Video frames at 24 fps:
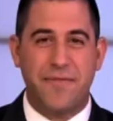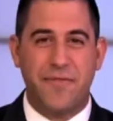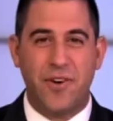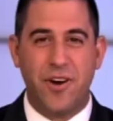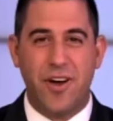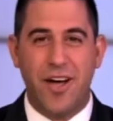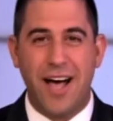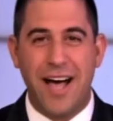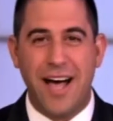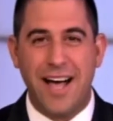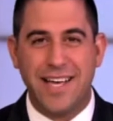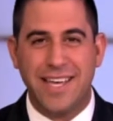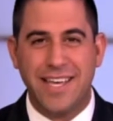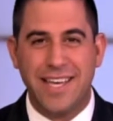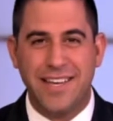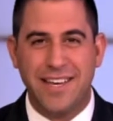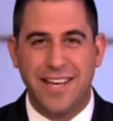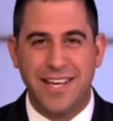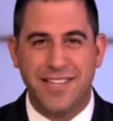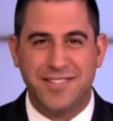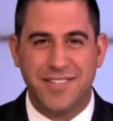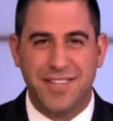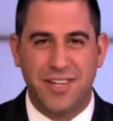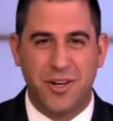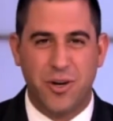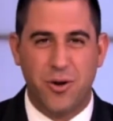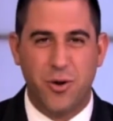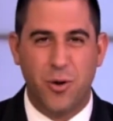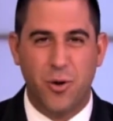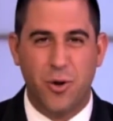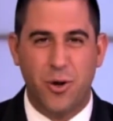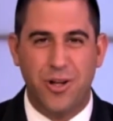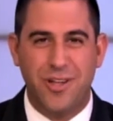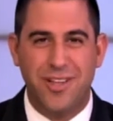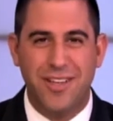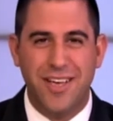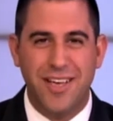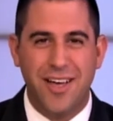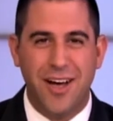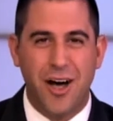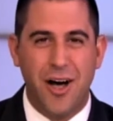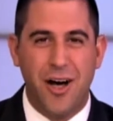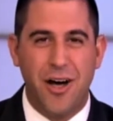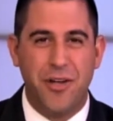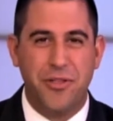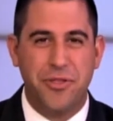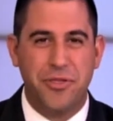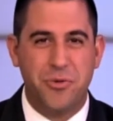for hockey. Nice and cool.
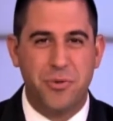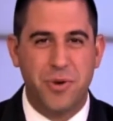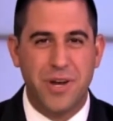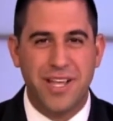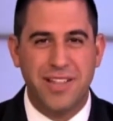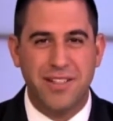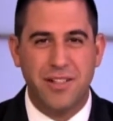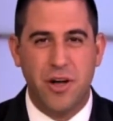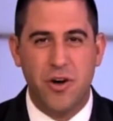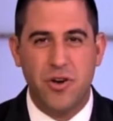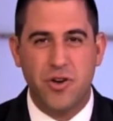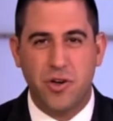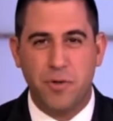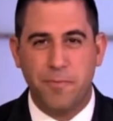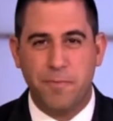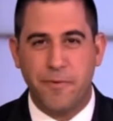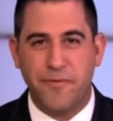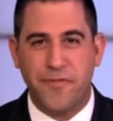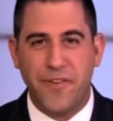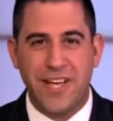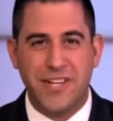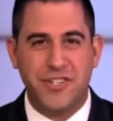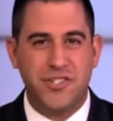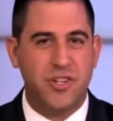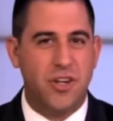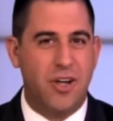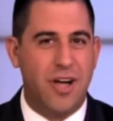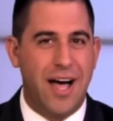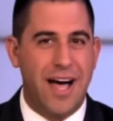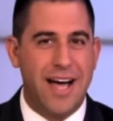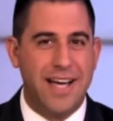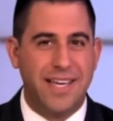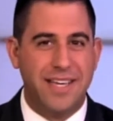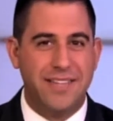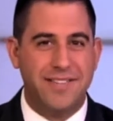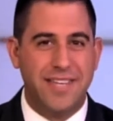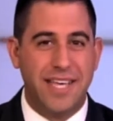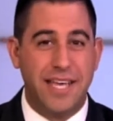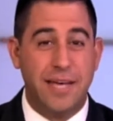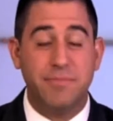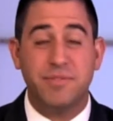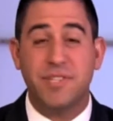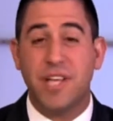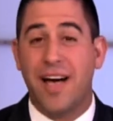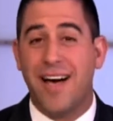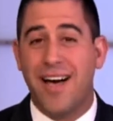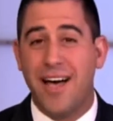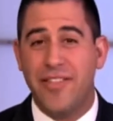All three local professional hockey
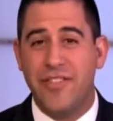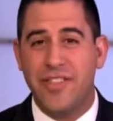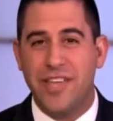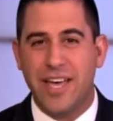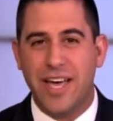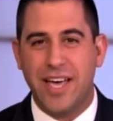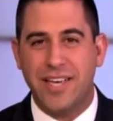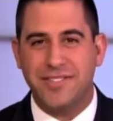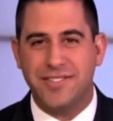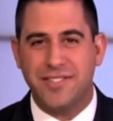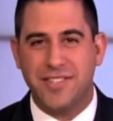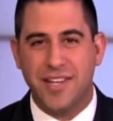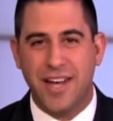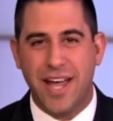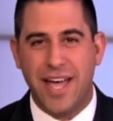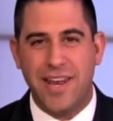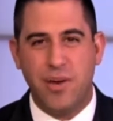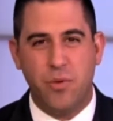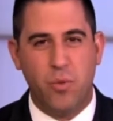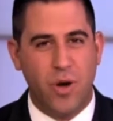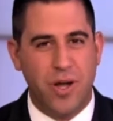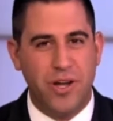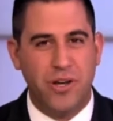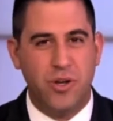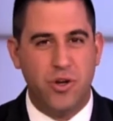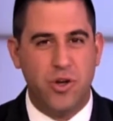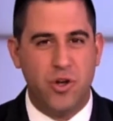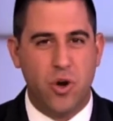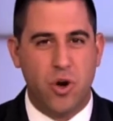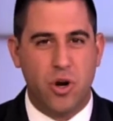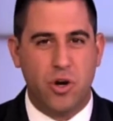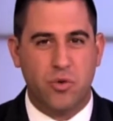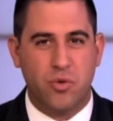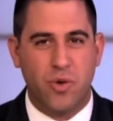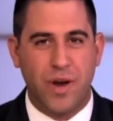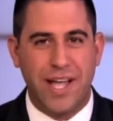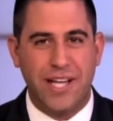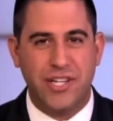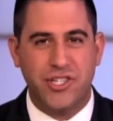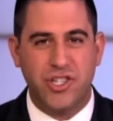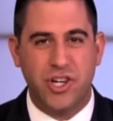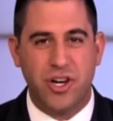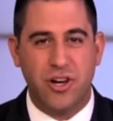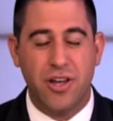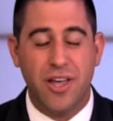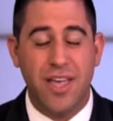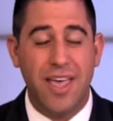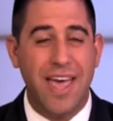teams on the ice tonight, and one New York
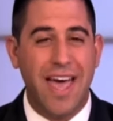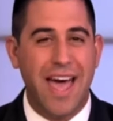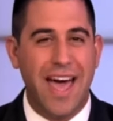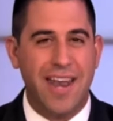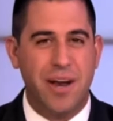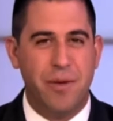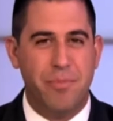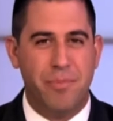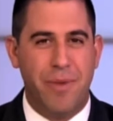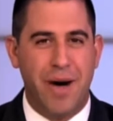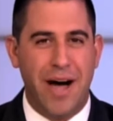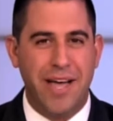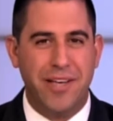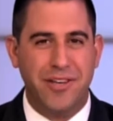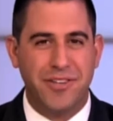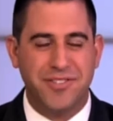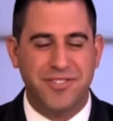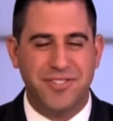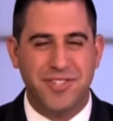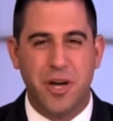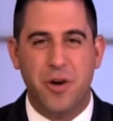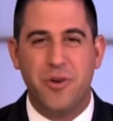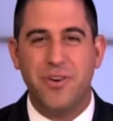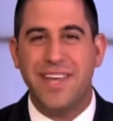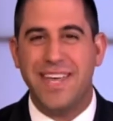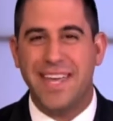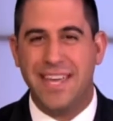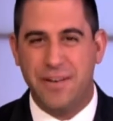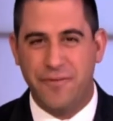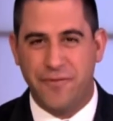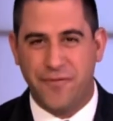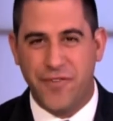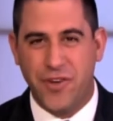Ranger had a milestone in